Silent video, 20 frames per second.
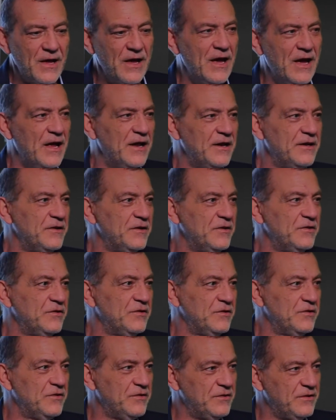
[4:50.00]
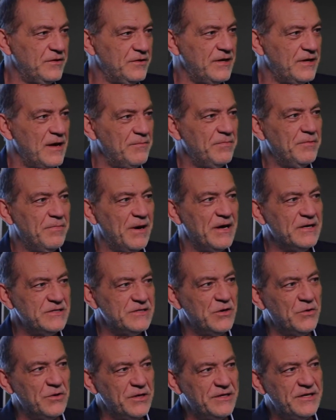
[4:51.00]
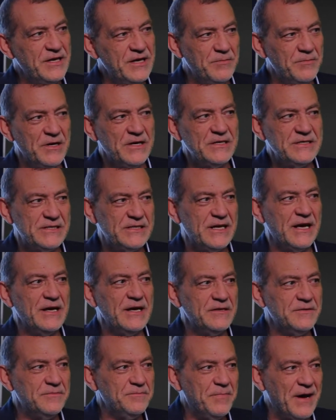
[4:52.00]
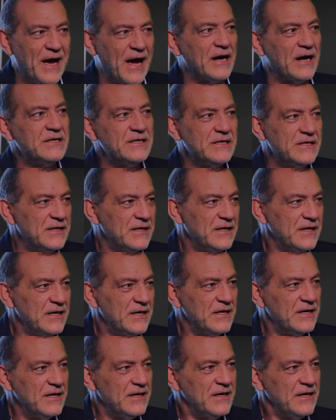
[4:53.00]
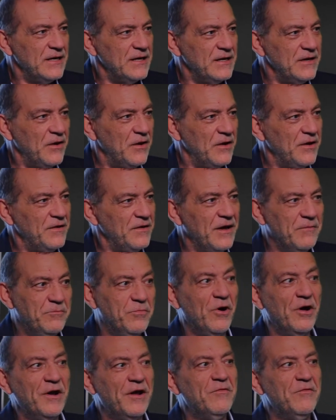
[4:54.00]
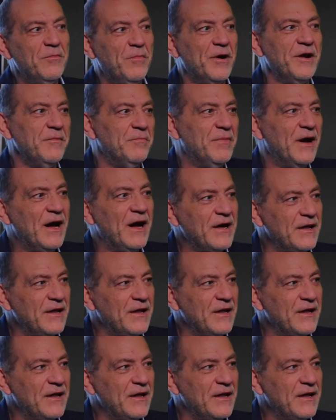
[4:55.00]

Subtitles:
And Tampa Bay is the only team that has stayed packed. They brought everybody back.